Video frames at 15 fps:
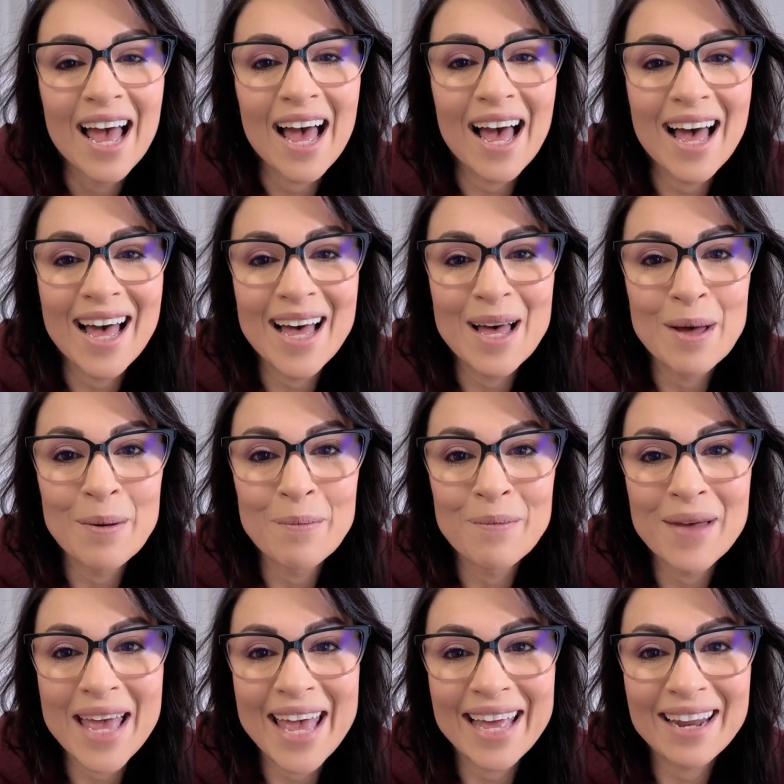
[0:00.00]

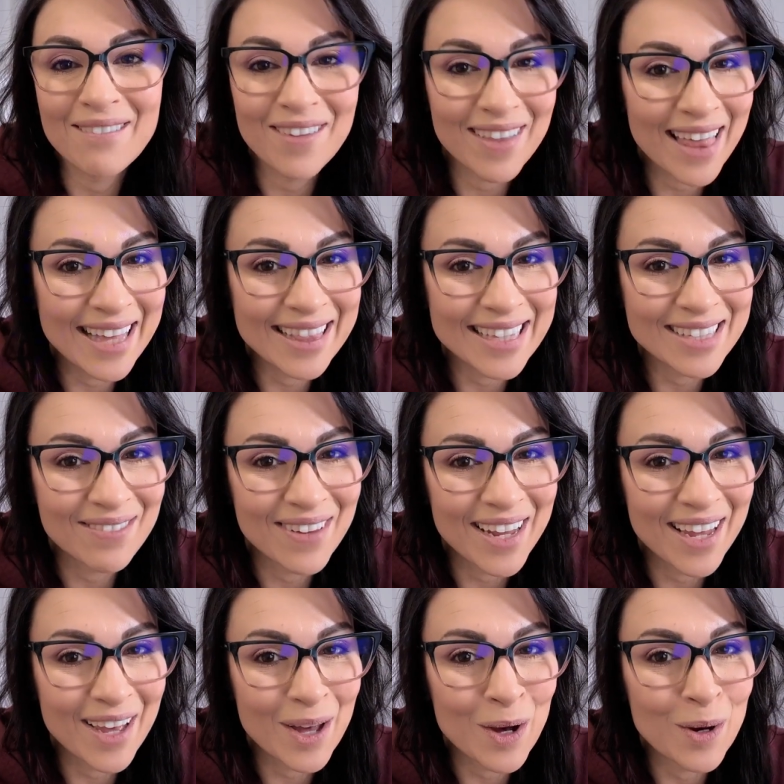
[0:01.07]
And if you like this
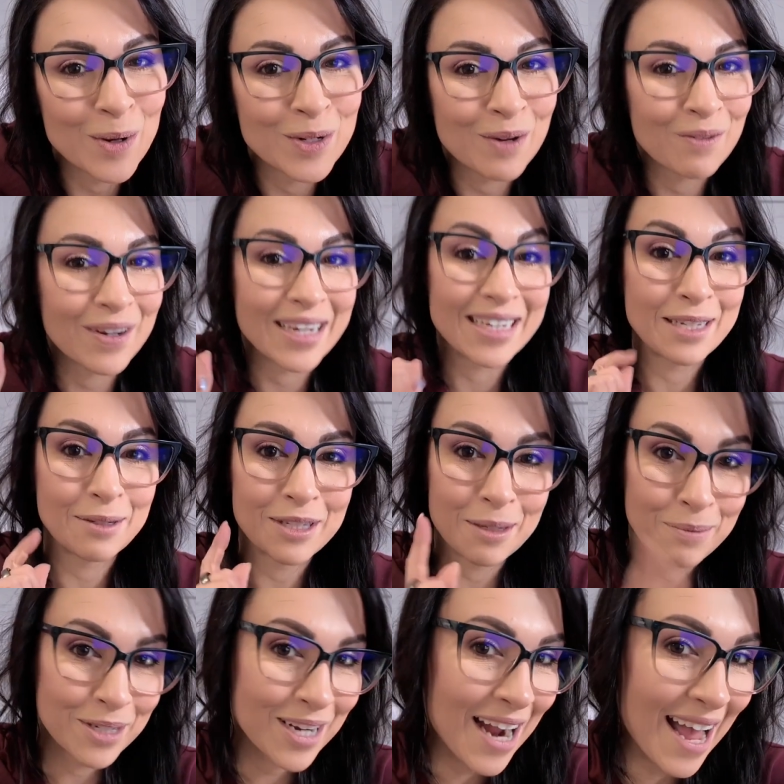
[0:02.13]
video, don't forget to
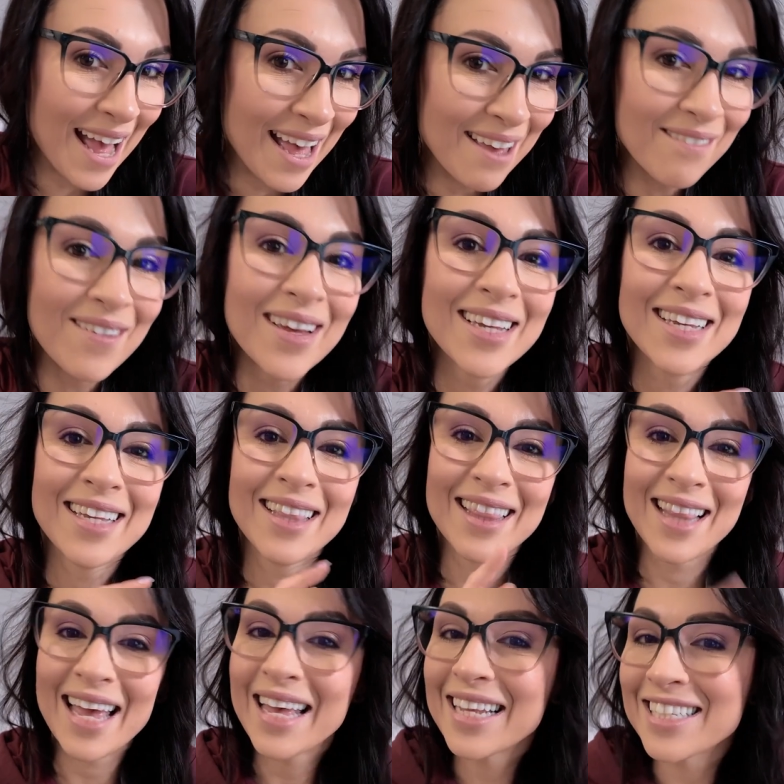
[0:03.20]
subscribe,
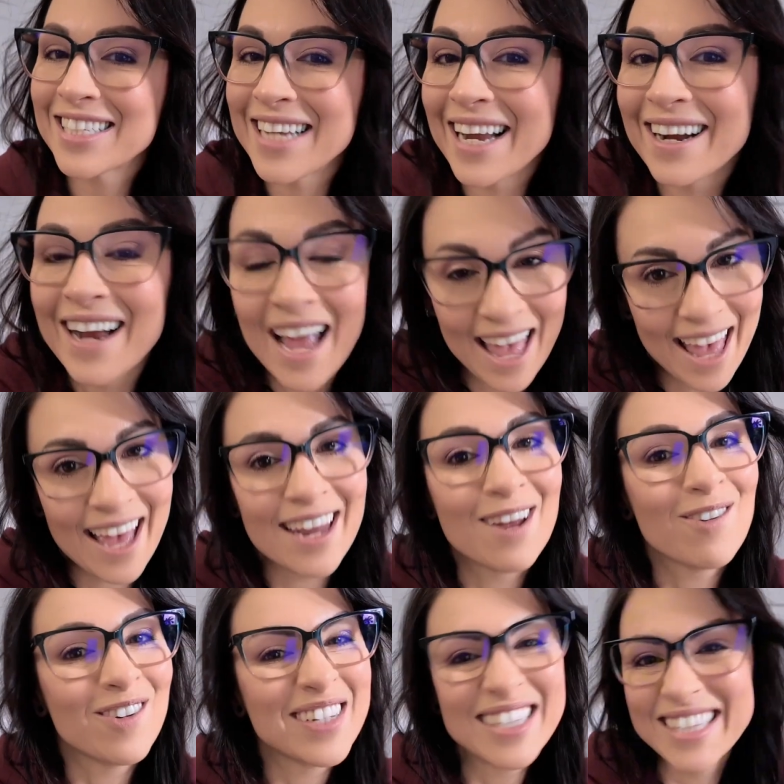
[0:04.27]
like, and share, and
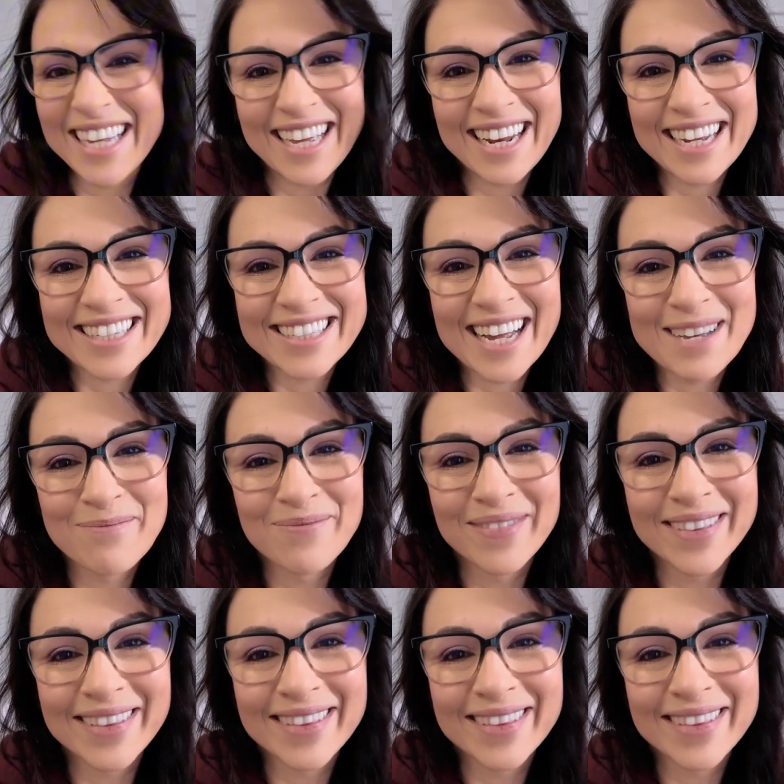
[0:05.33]
we'll see you next time.